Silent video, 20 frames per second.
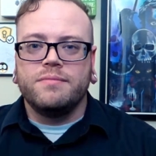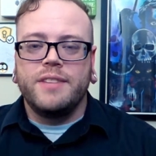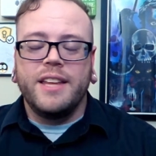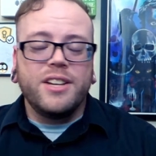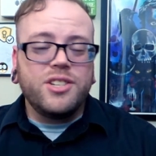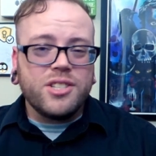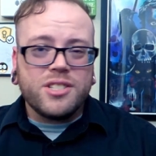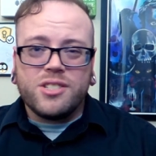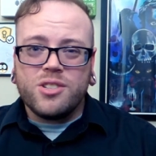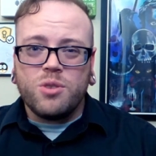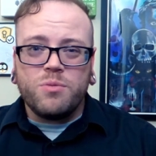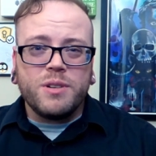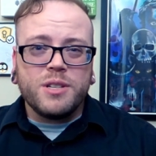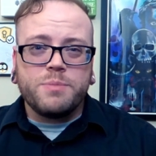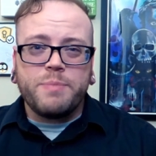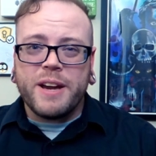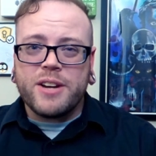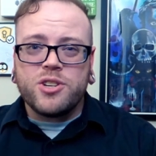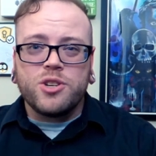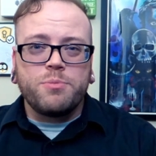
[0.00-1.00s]
They just don't
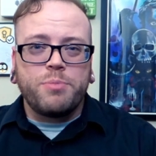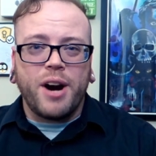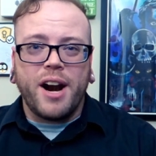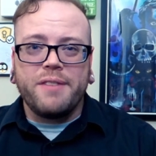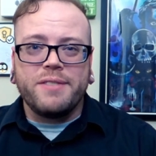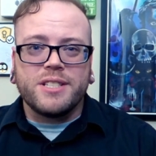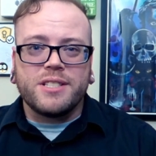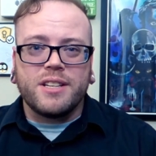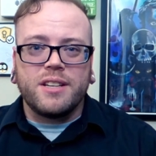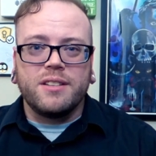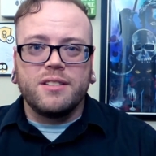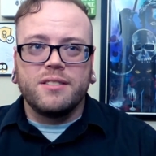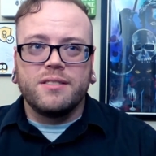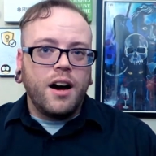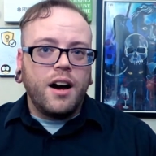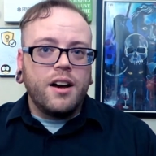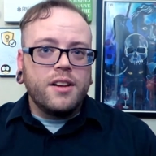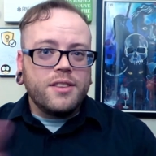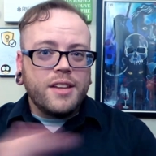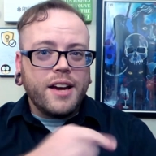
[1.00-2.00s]
respect your privacy.
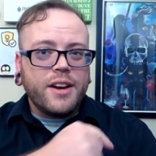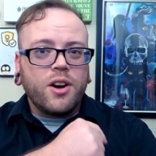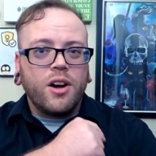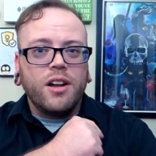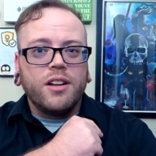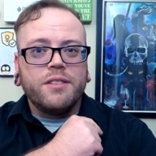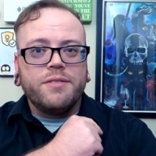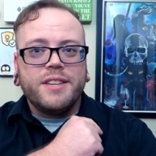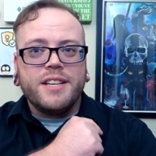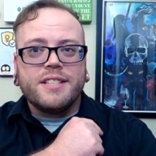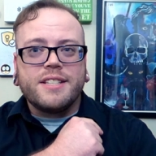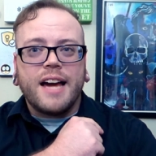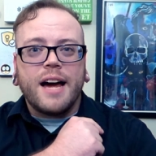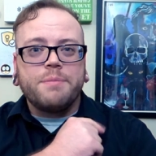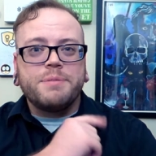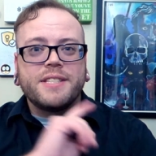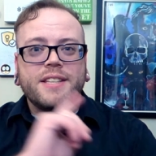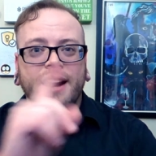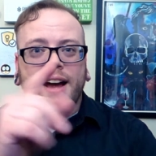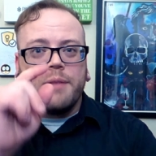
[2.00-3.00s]
Unlike all of these
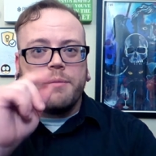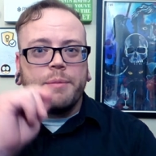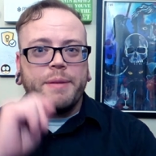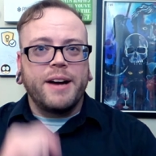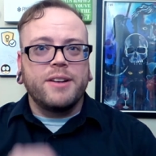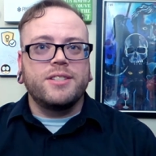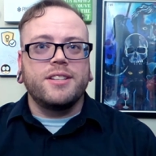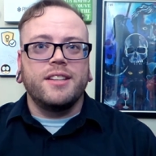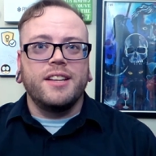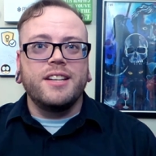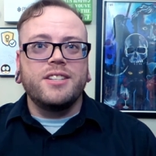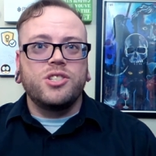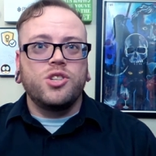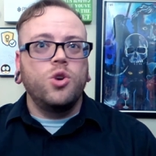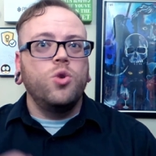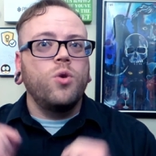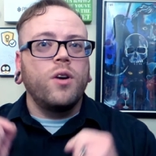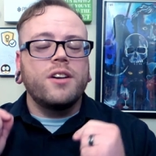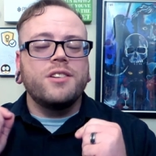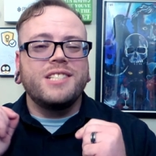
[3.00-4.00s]
apps that I'm about to list,
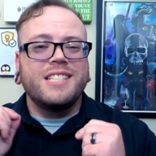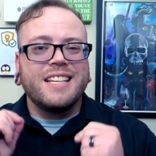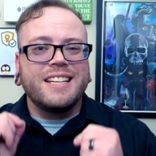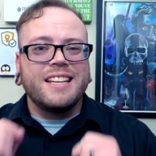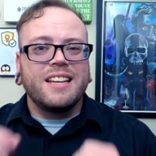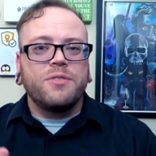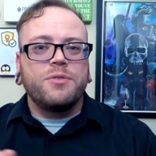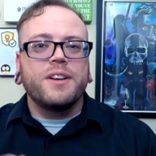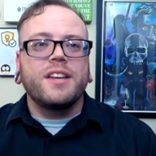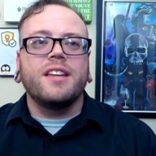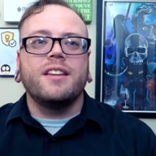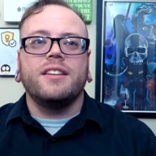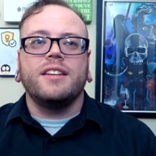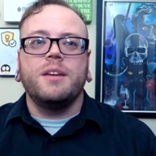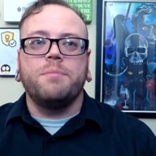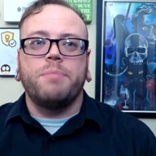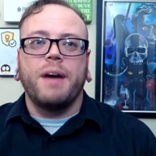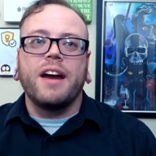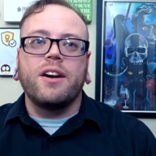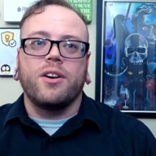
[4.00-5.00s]
who are
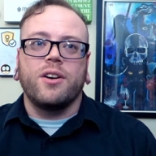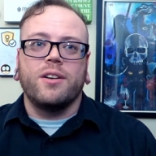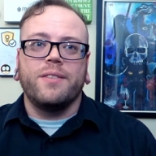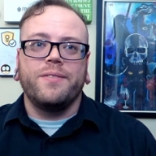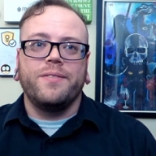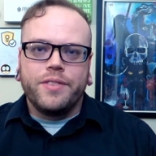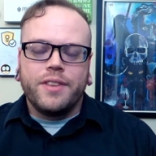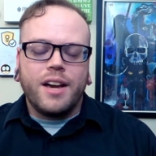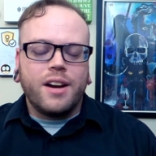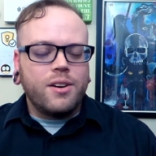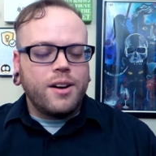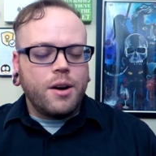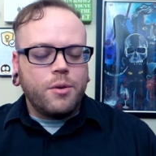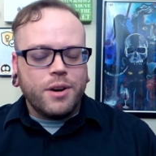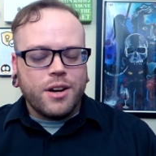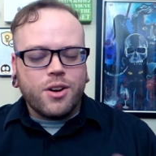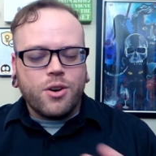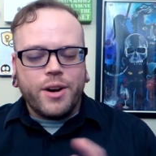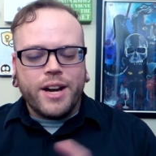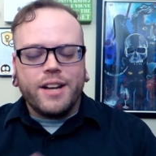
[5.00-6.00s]
significantly better. Now, I
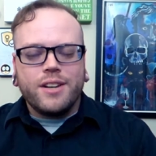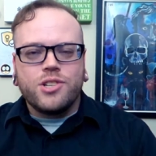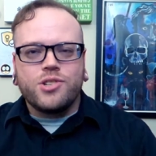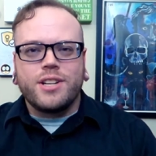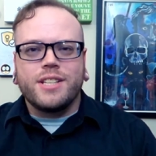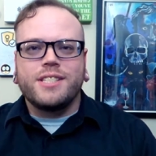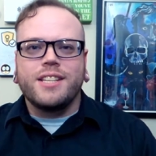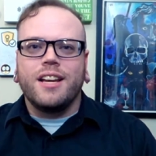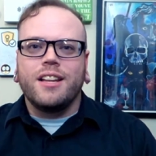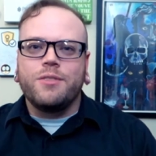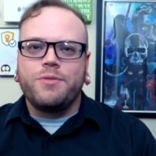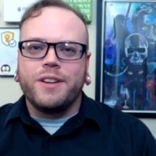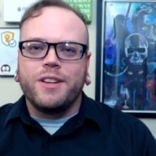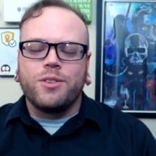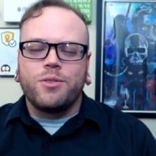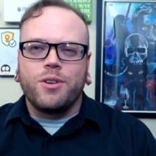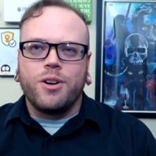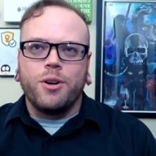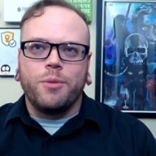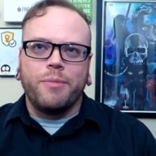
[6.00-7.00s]
wanna go ahead and address the elephant in
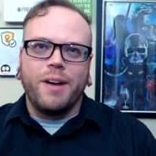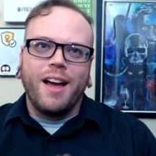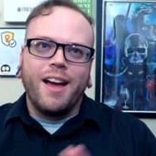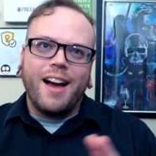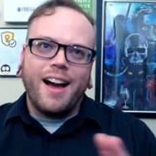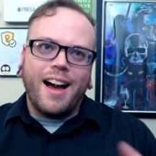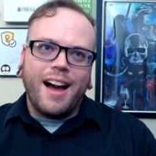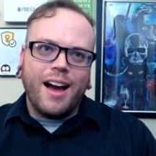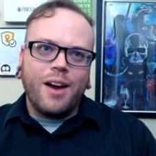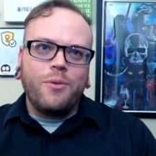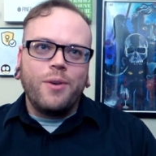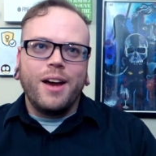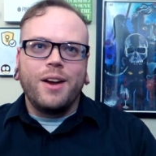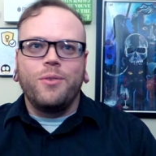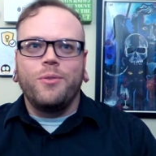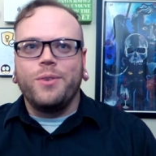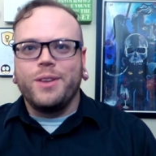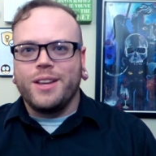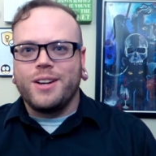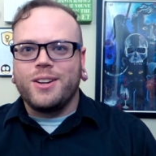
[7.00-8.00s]
the room. I
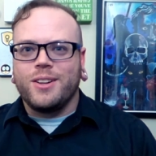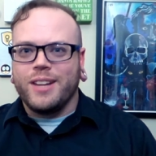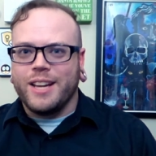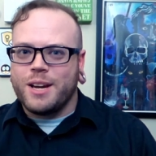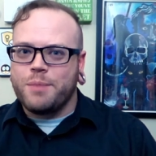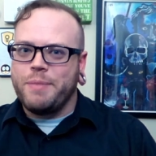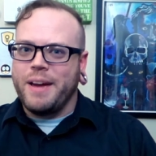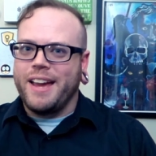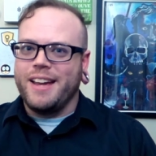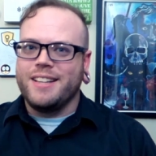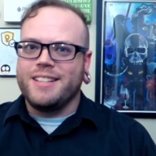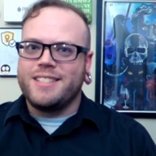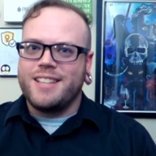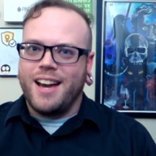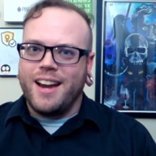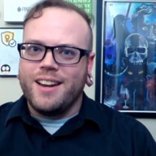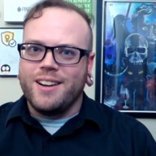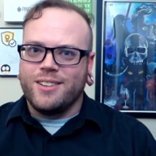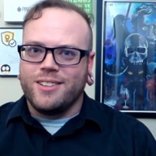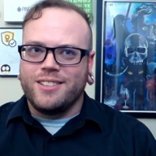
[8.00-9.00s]
went with a clickbait
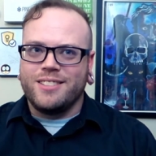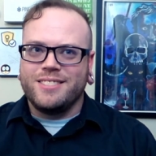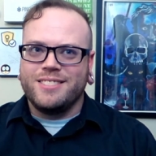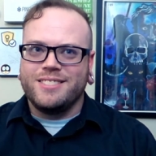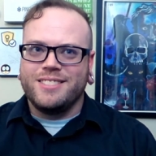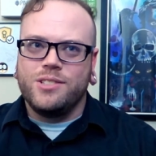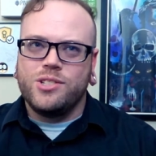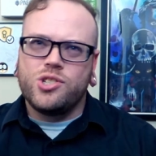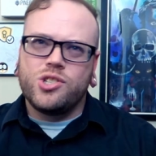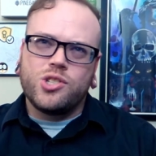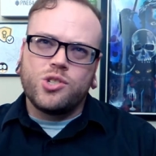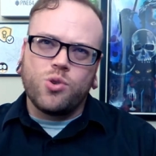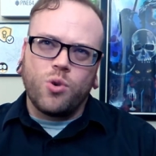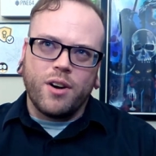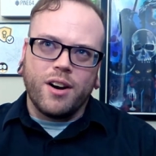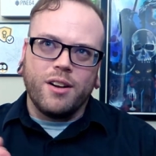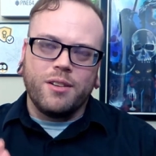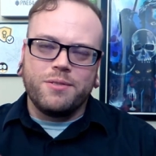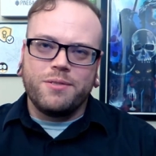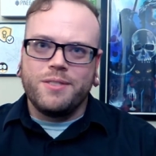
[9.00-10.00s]
title,
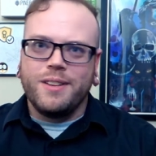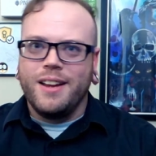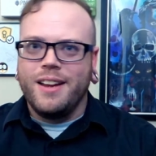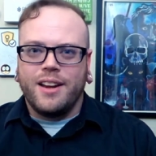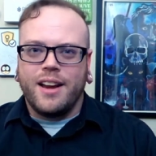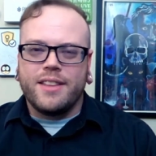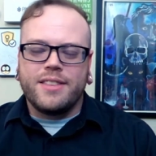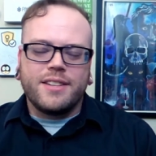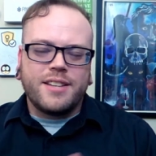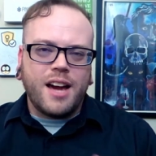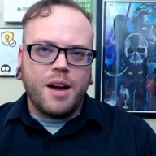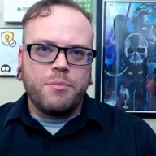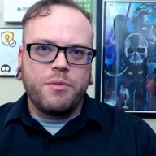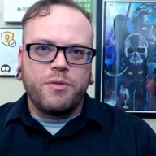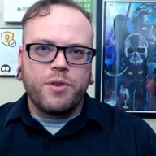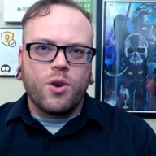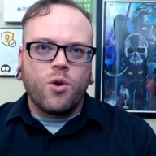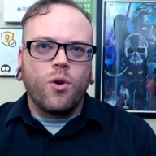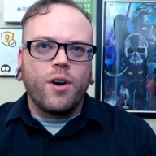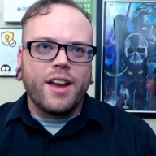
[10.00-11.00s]
sort of. At the time
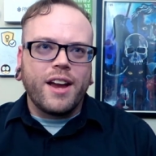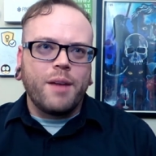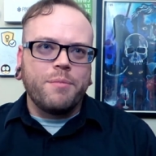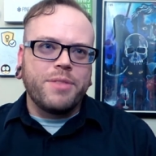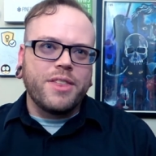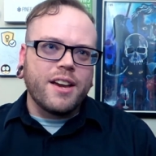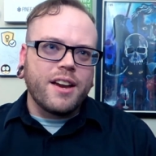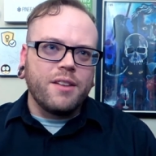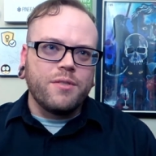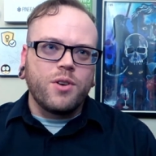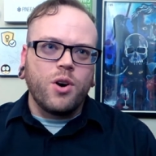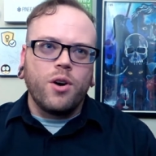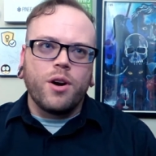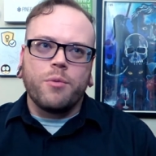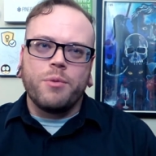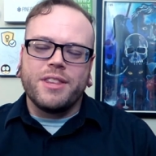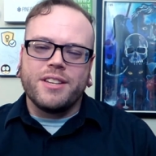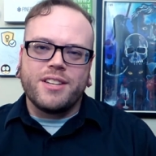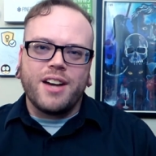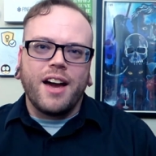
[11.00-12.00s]
of recording, I'm thinking of going
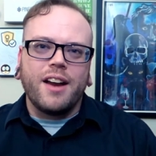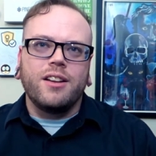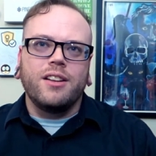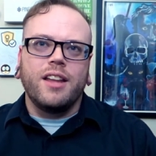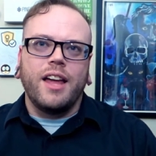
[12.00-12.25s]
with a title